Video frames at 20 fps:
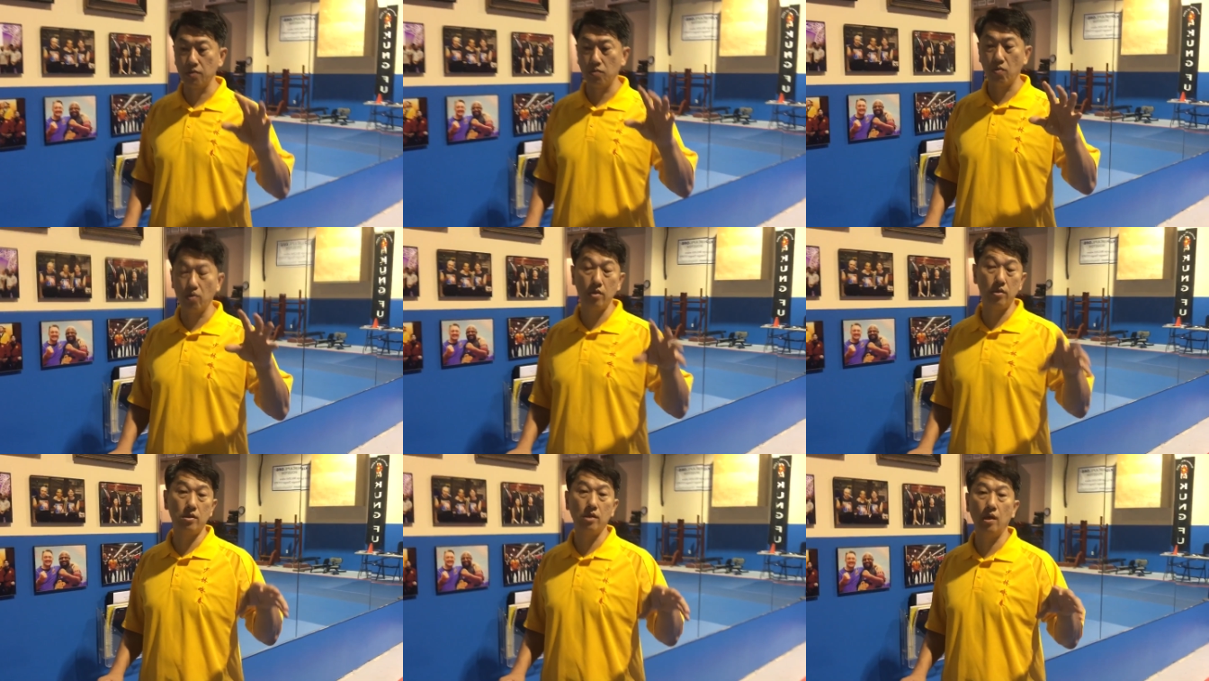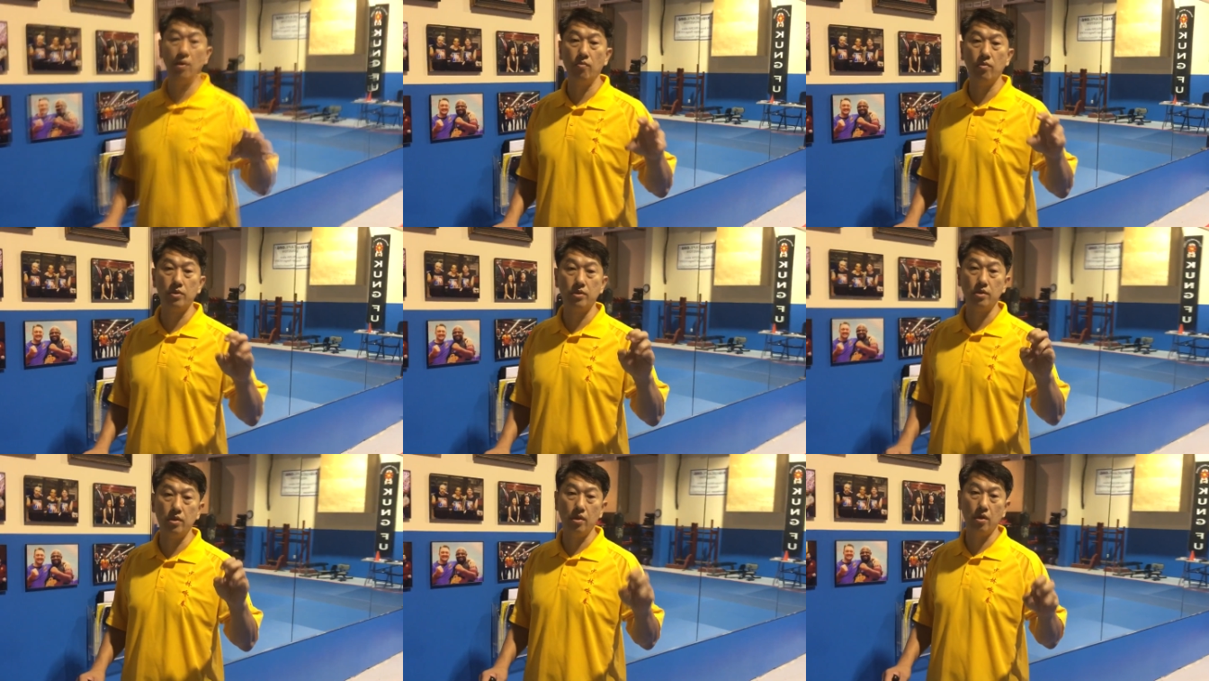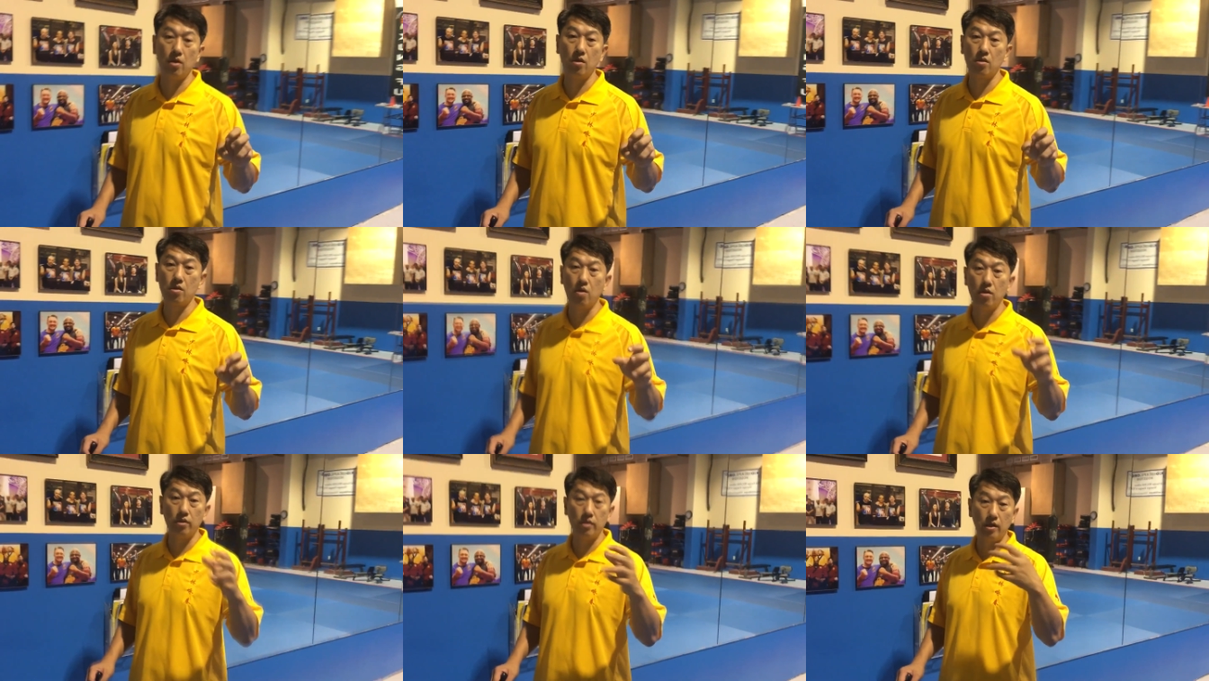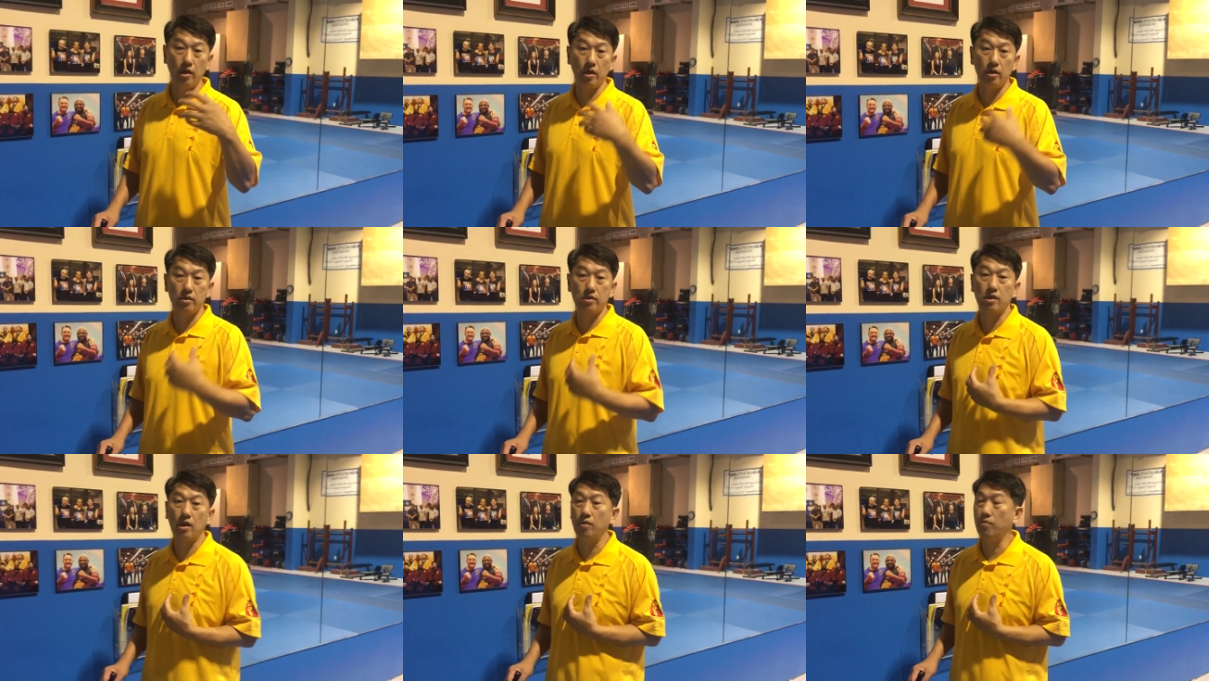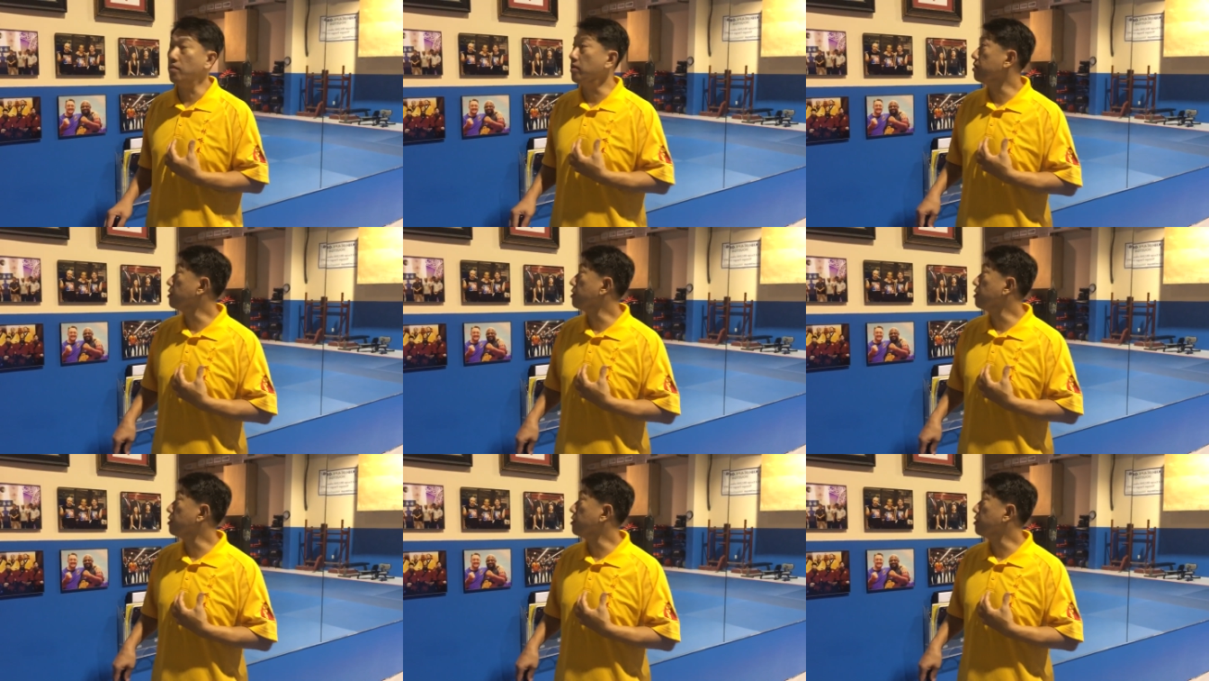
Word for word: One time was in Hong Kong, the other time